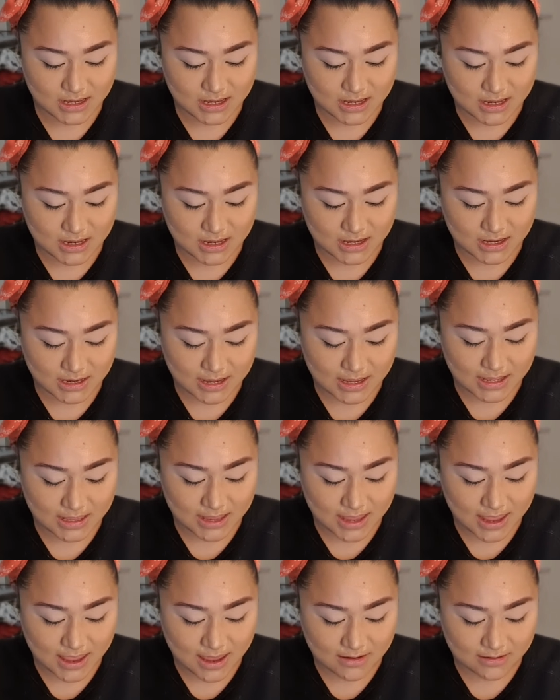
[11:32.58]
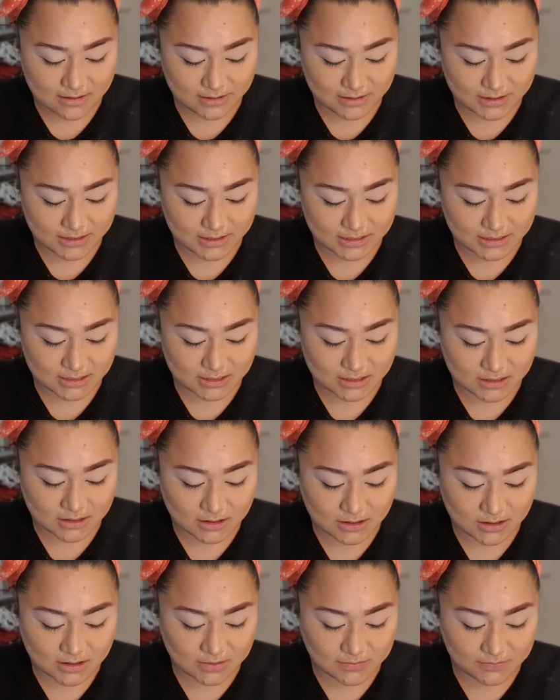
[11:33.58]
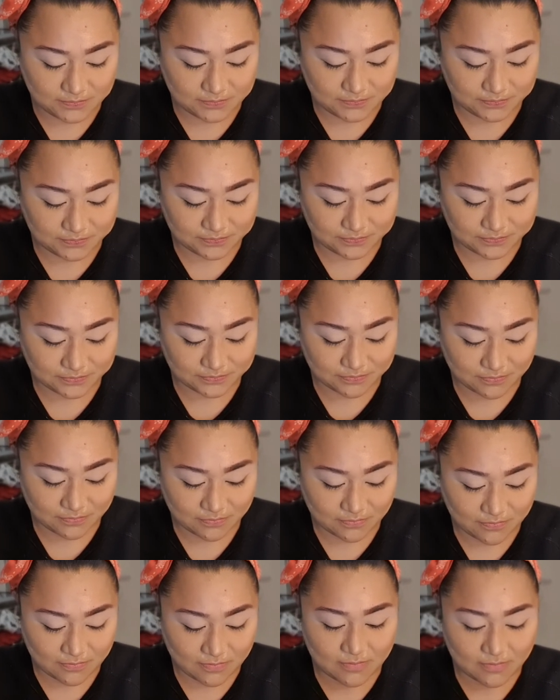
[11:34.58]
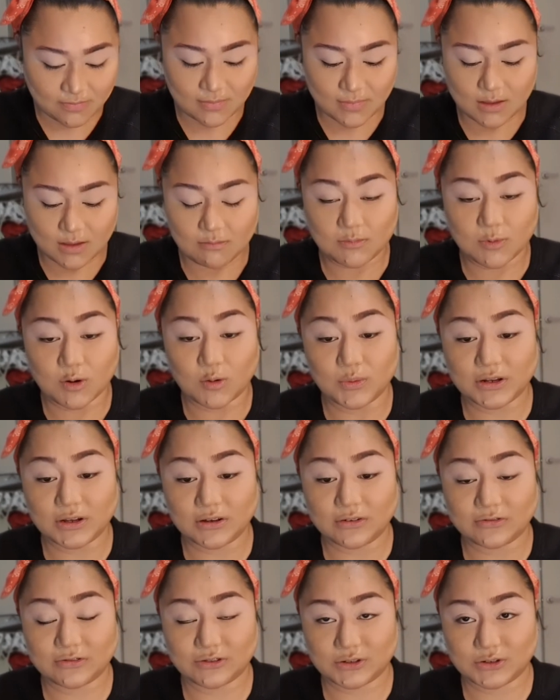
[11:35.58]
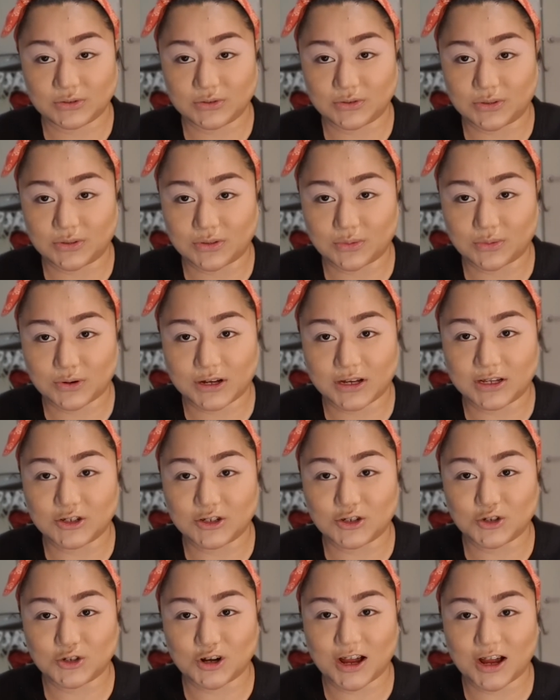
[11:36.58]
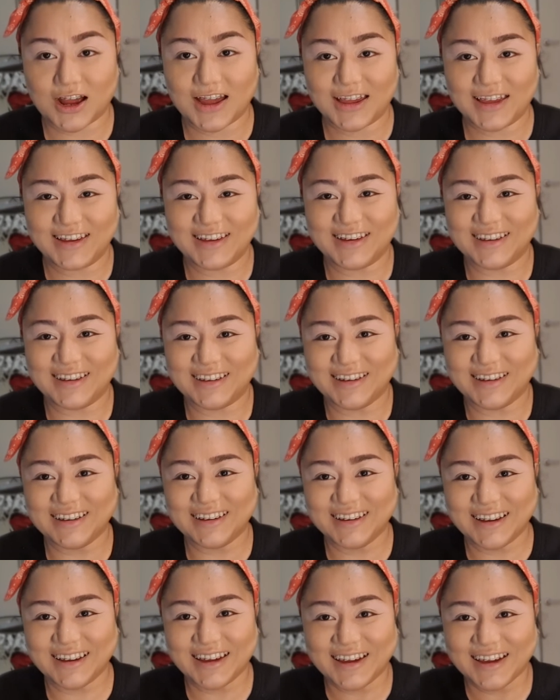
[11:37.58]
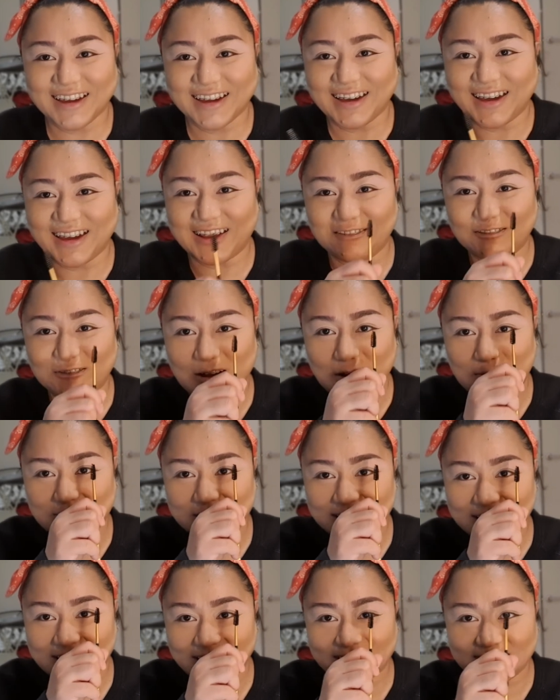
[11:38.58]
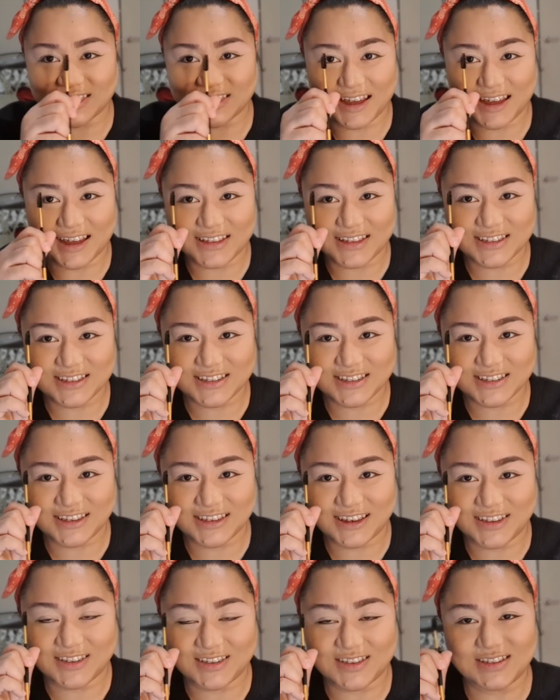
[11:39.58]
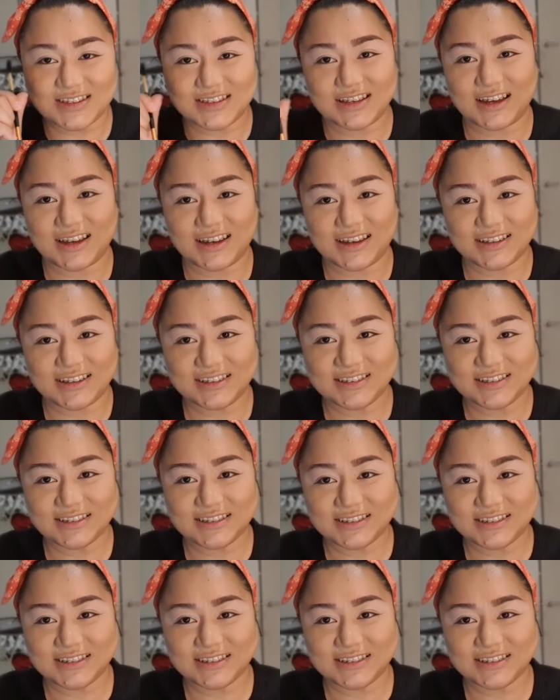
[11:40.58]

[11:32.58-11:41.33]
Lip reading: Okay, now is the moment of truth. We're gonna try and replicate that to the other side.